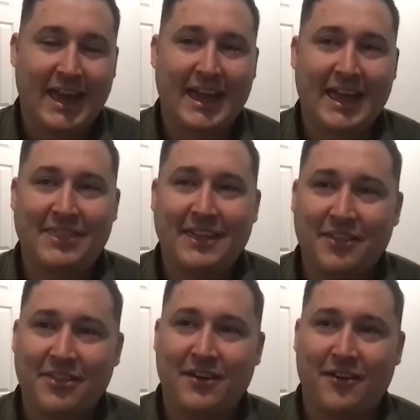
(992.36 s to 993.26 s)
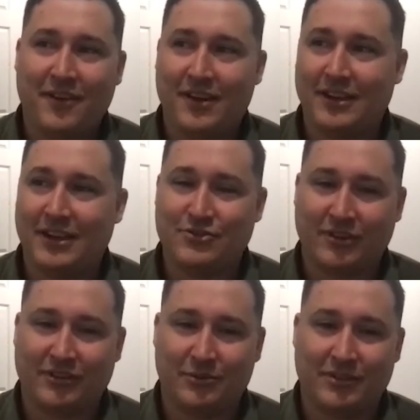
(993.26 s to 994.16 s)
and the other thing I found
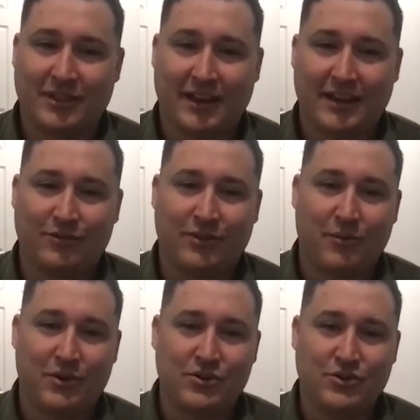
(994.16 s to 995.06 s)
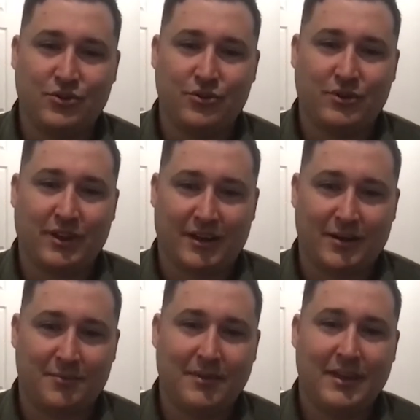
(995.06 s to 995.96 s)
interesting with that is that when you do
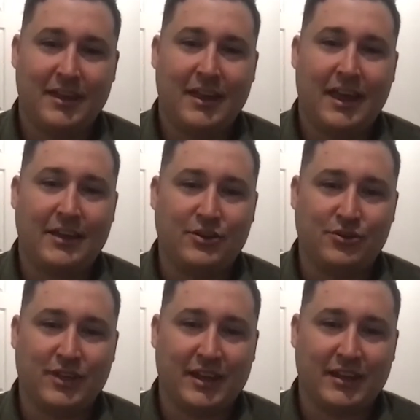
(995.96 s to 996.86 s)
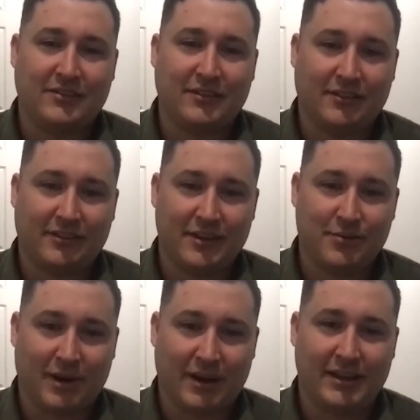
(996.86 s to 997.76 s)
come and you do that in a sincere
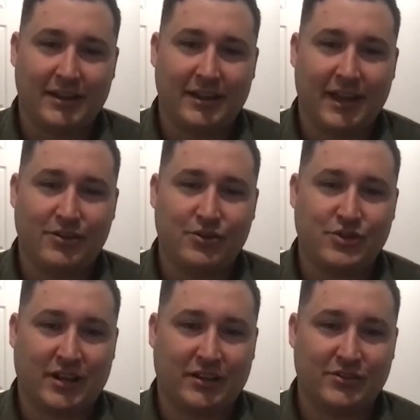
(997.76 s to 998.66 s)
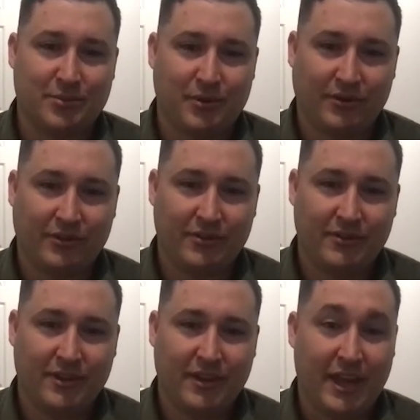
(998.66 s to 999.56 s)
way and you challenge a person
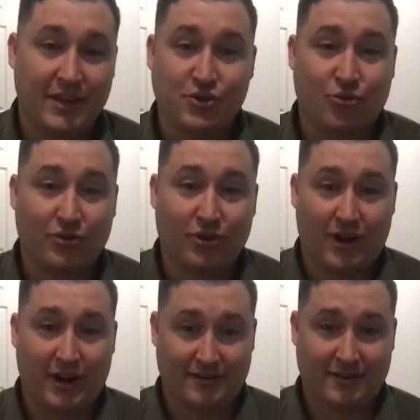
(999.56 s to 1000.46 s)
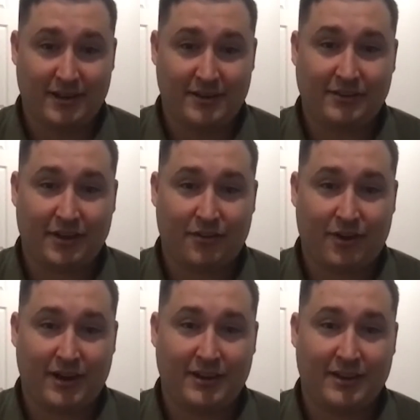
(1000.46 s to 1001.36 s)
and you draw a line and you say, all
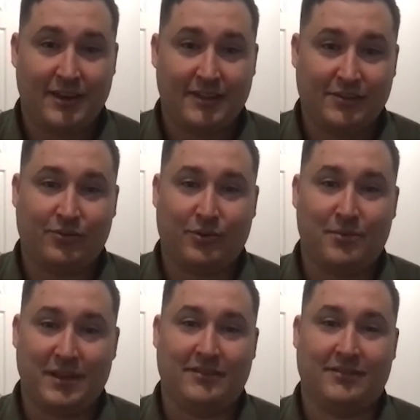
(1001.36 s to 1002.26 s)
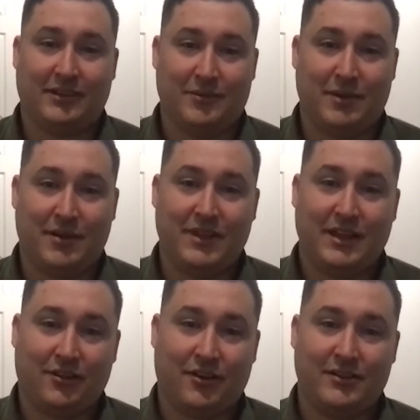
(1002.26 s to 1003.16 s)
right, this is what it means to live above
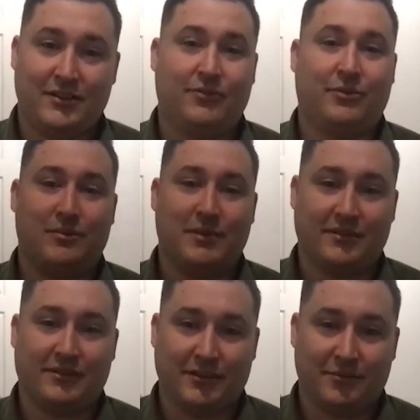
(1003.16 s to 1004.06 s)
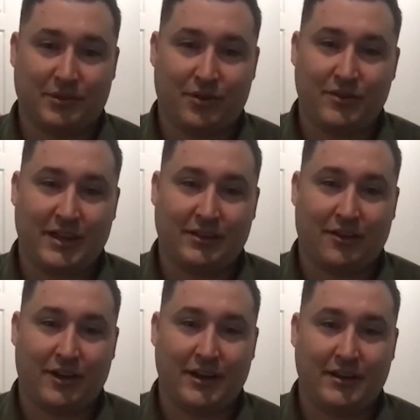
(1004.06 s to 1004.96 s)
that line. This is what it means to live below that
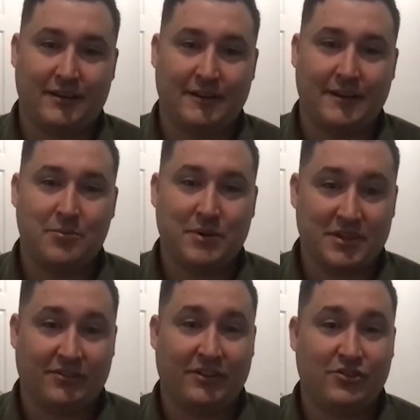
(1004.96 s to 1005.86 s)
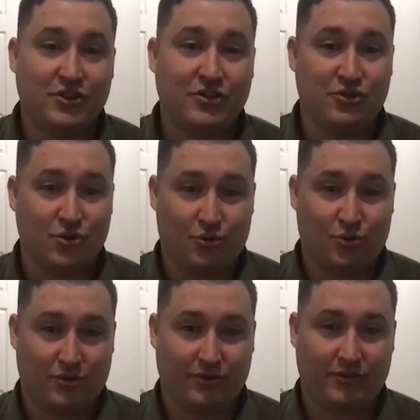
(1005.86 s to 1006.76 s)
line. But the decision is
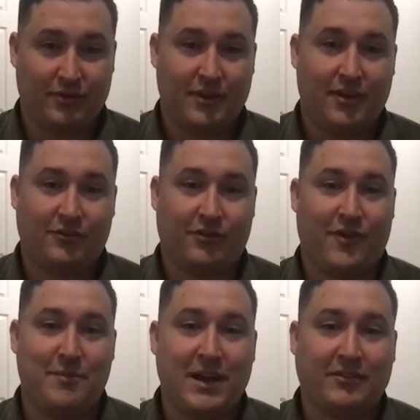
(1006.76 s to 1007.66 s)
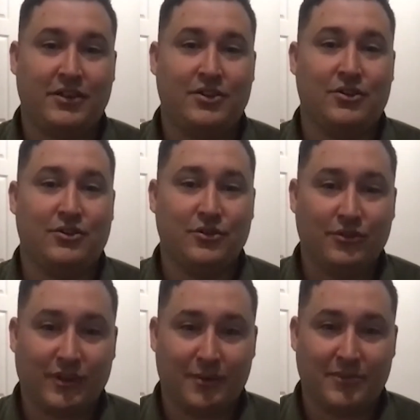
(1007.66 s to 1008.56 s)
yours. So if I'm asking you to do
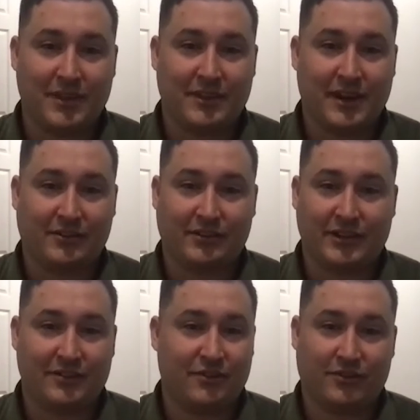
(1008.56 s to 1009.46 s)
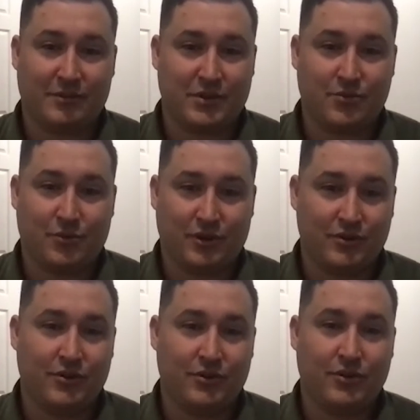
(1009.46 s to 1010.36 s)
something that actually is not something you want
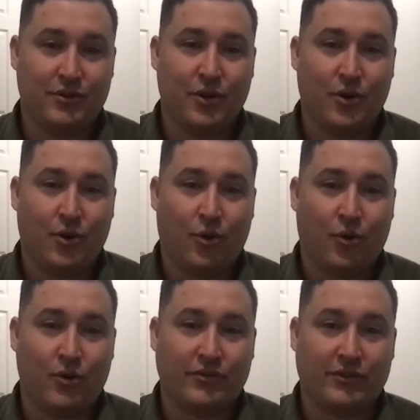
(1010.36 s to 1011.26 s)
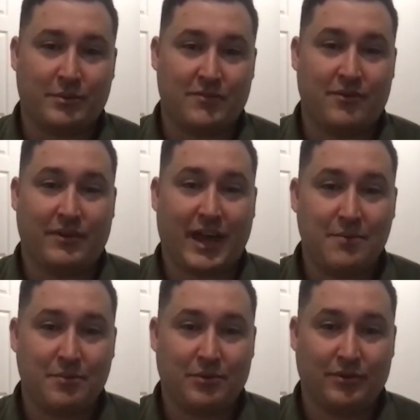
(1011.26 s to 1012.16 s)
to do, or is not something you feel
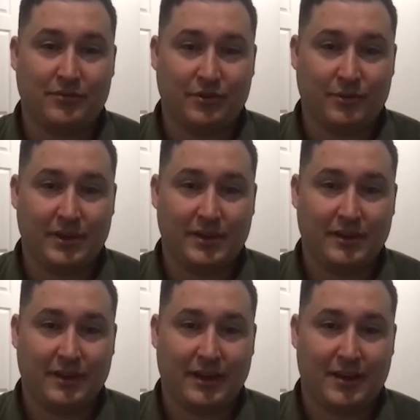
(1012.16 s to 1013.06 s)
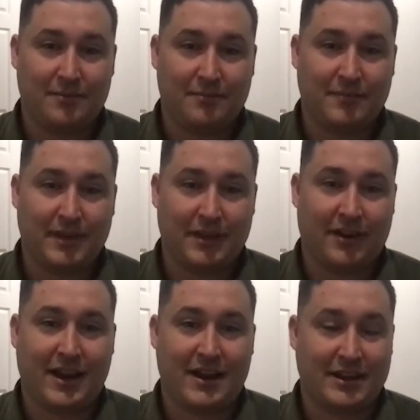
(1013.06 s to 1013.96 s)
capable of doing, and I
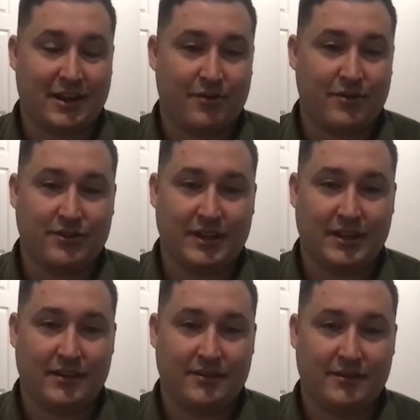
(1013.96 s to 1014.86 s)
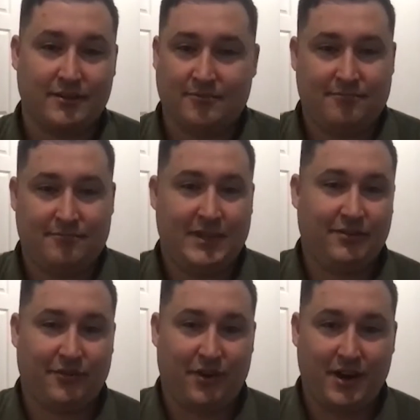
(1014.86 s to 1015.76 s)
can't encourage you there, that's
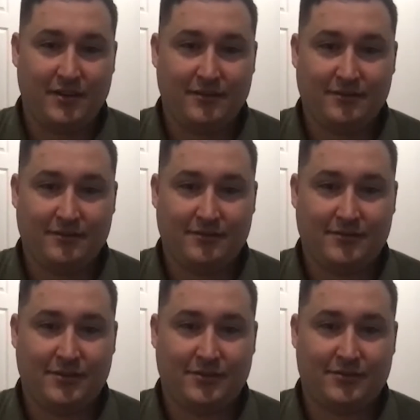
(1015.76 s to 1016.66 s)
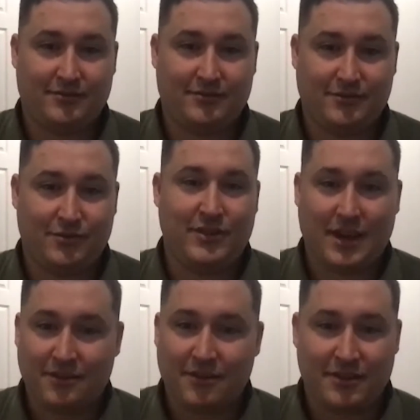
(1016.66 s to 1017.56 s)
fine. Just do the
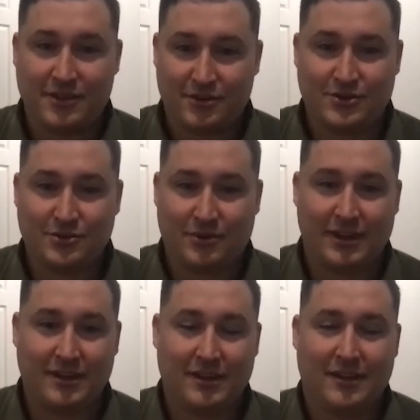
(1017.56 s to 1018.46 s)
other thing that you're doing.